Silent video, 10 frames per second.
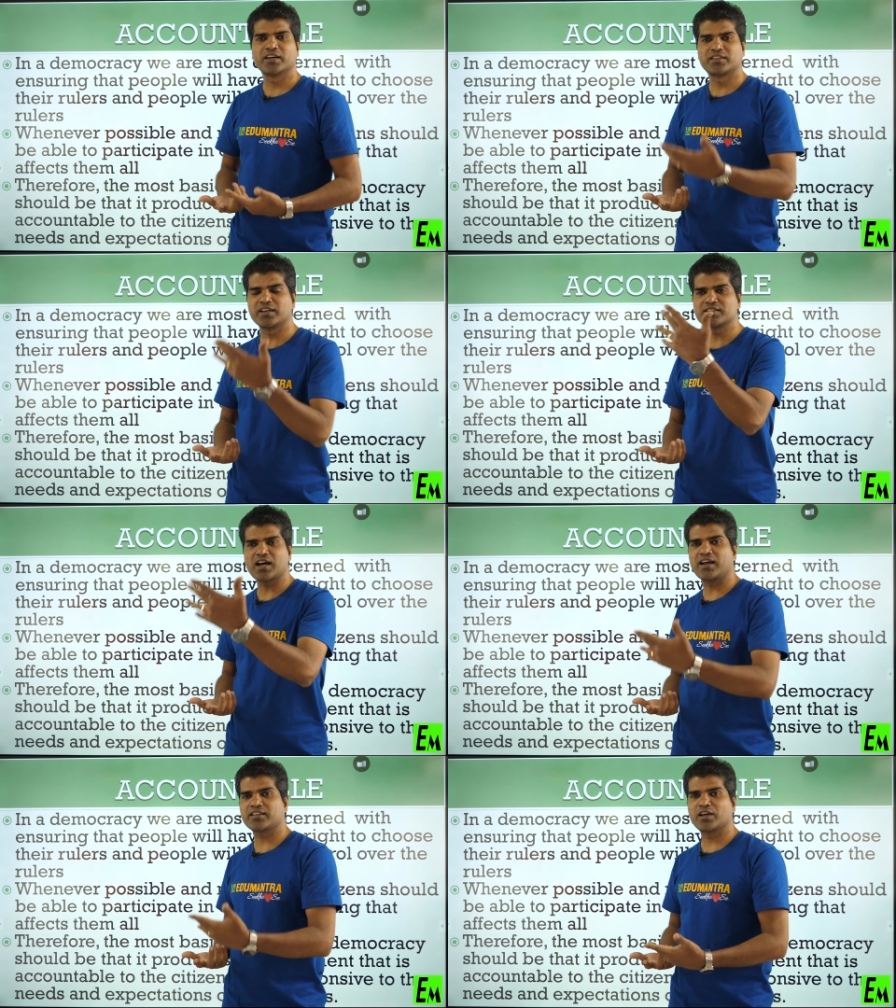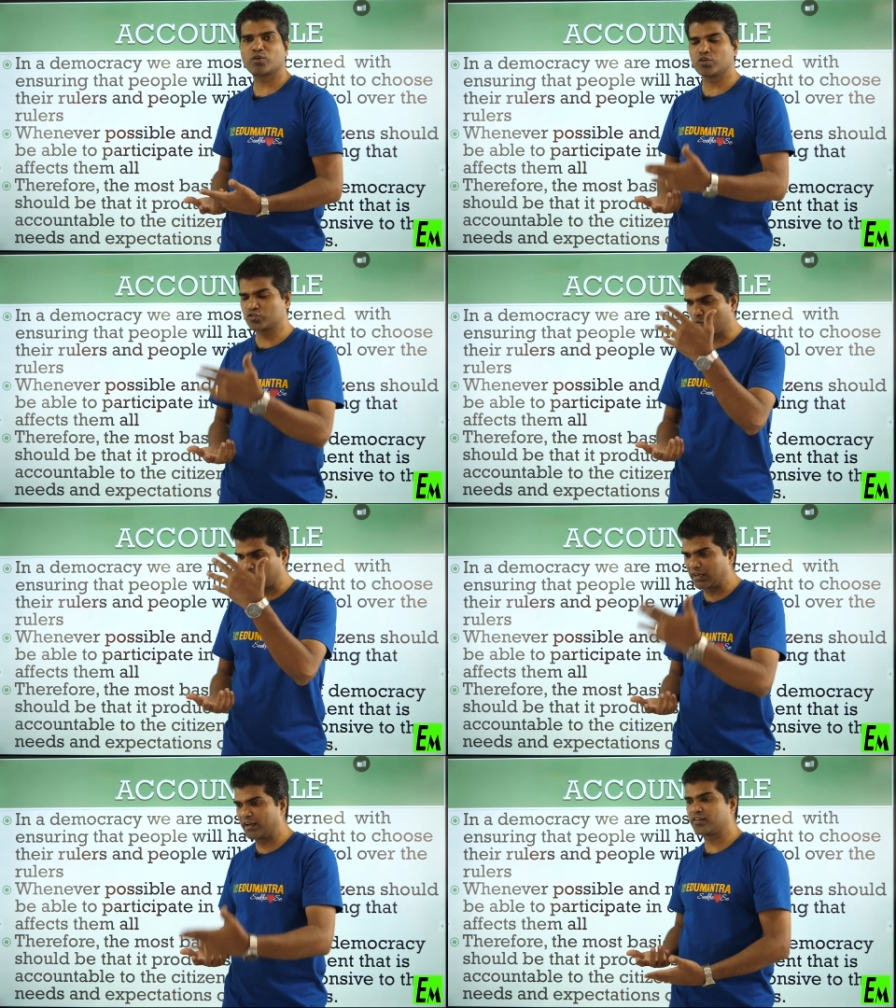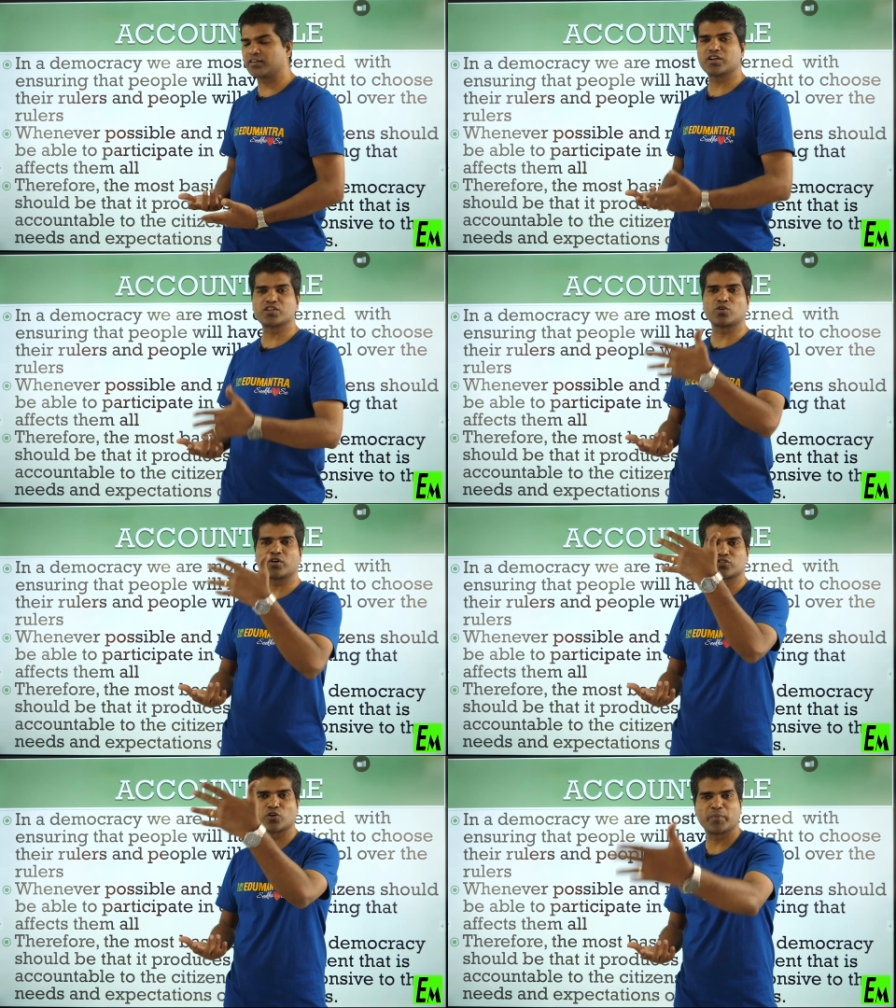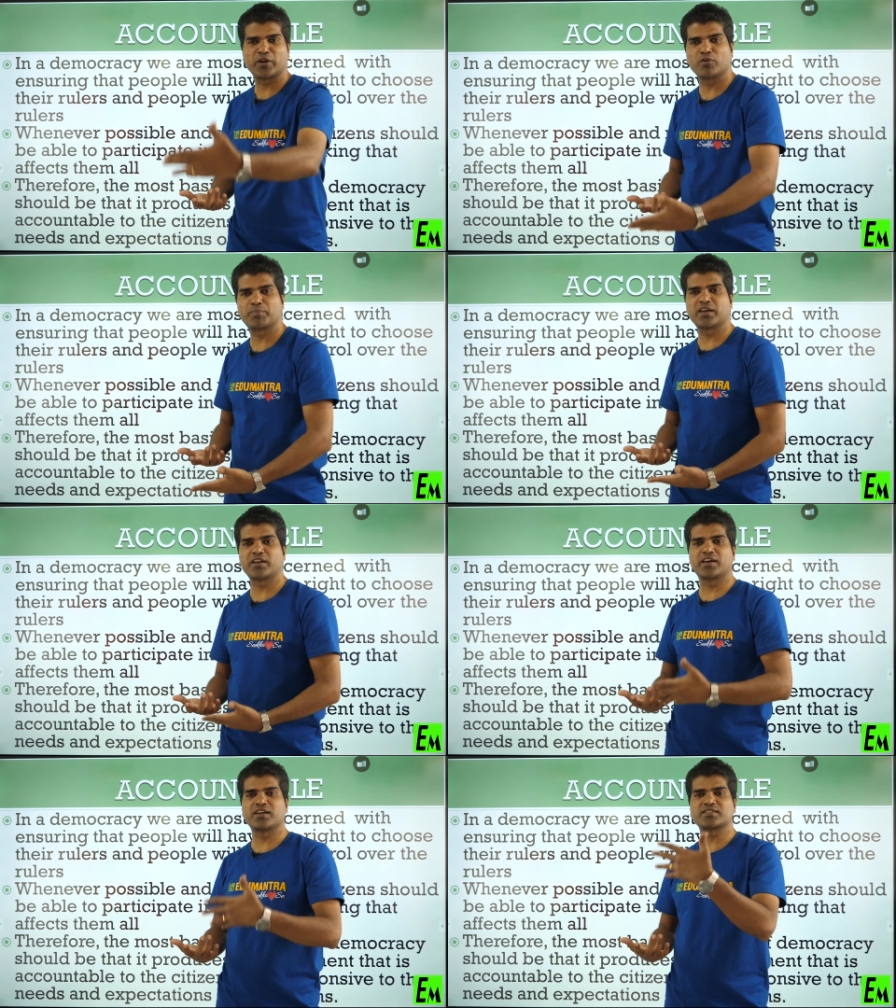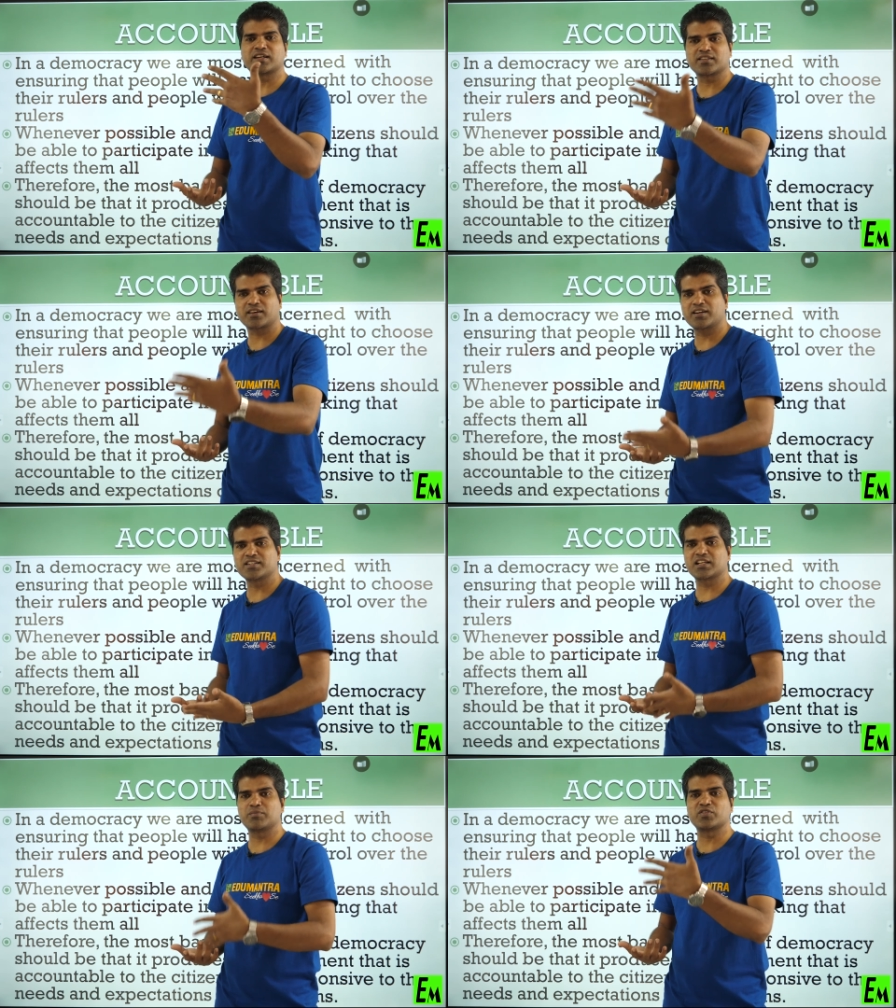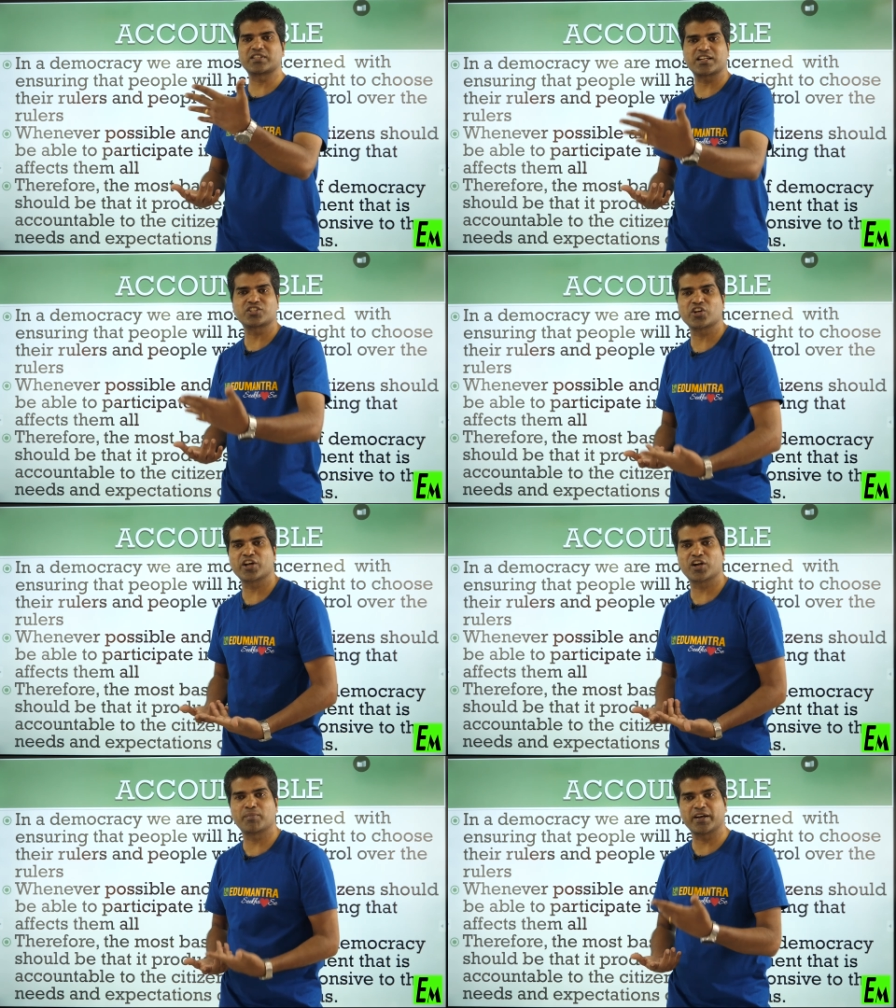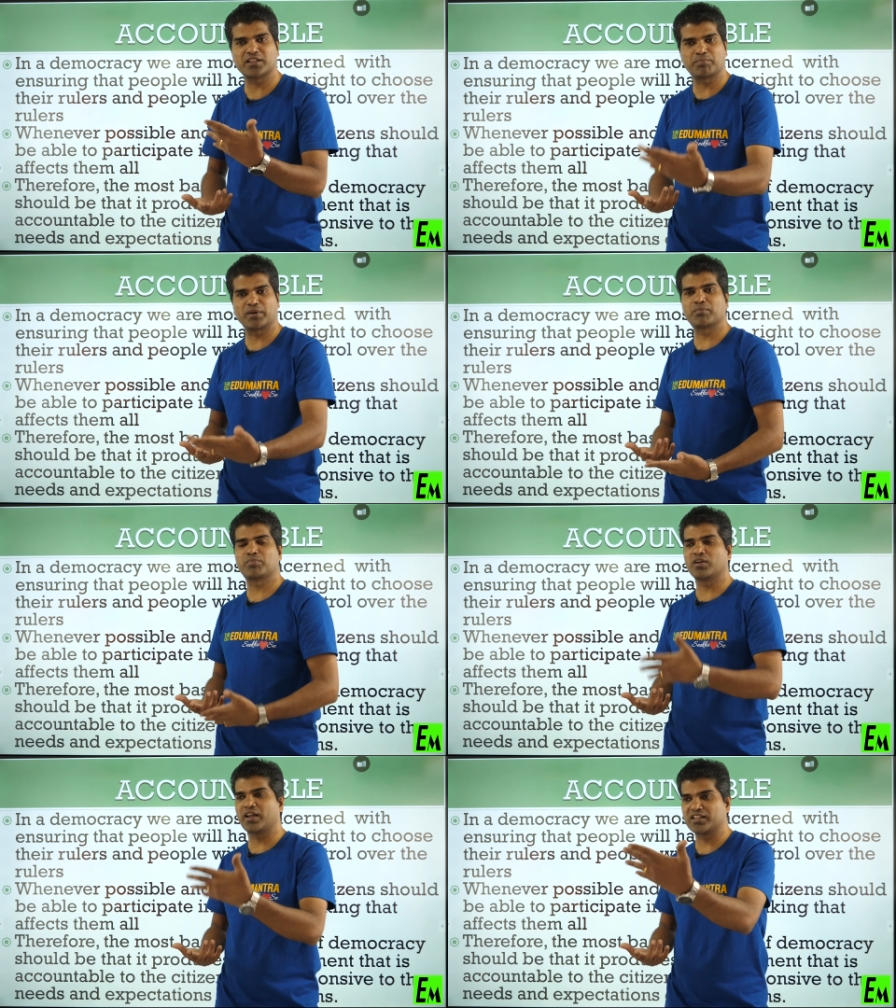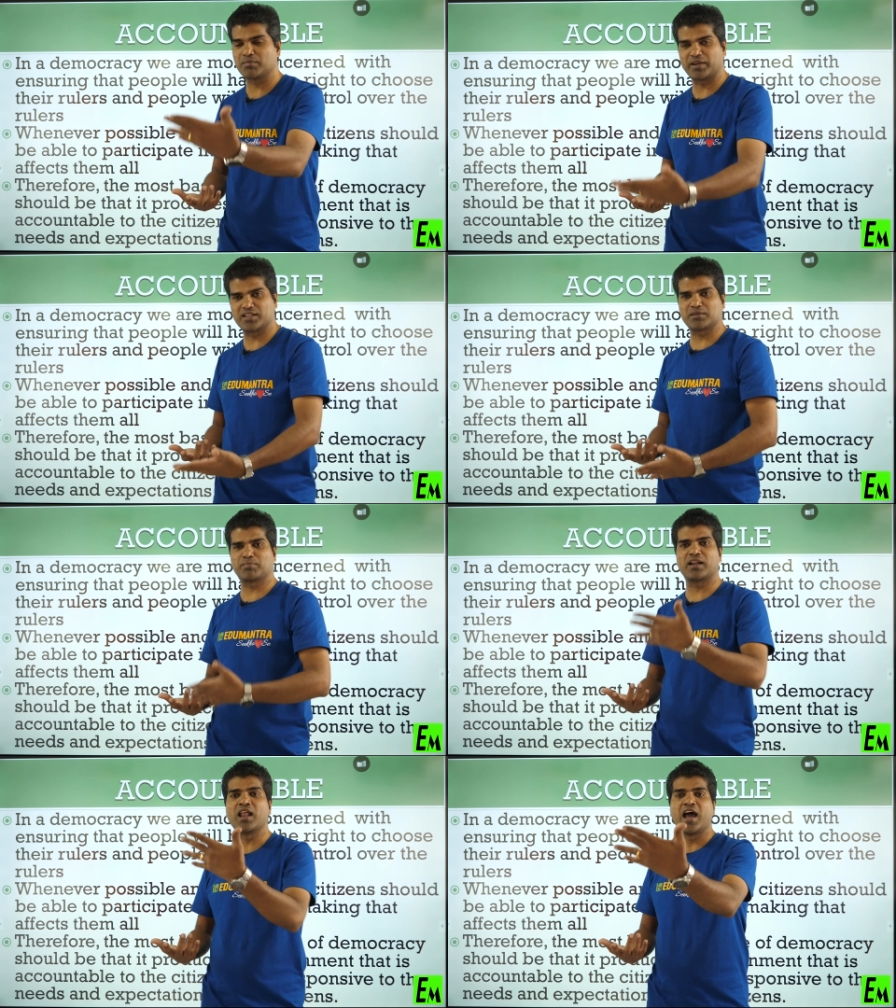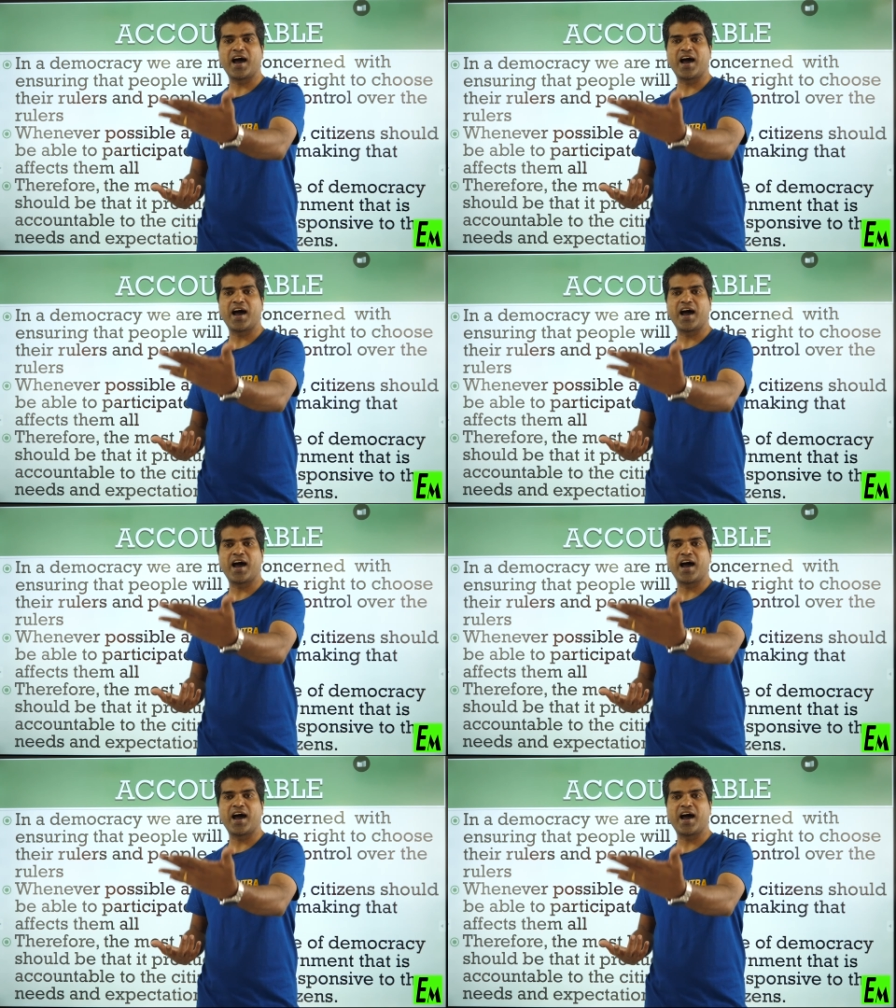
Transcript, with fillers: things are there, or so many letters or so many opinions and the concept which are shared by the people and the principal